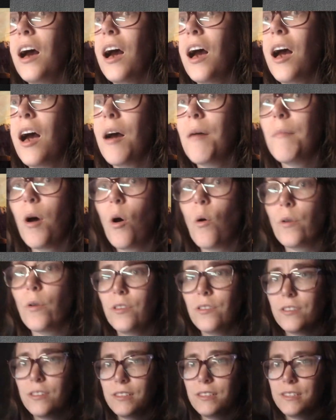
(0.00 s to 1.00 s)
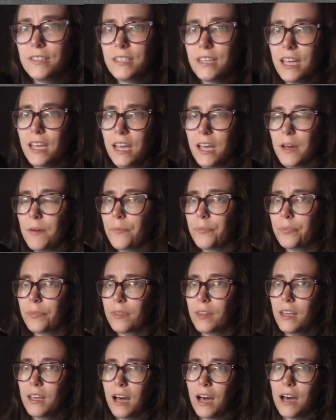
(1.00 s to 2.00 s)
Oh, you can see
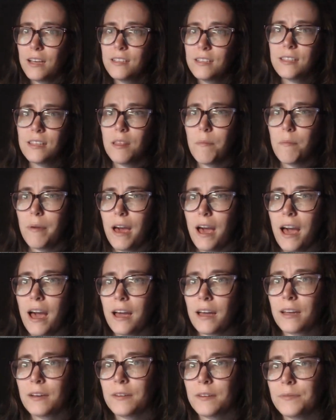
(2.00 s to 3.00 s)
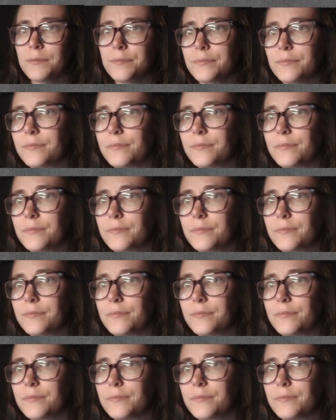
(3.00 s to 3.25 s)
Gus in the back.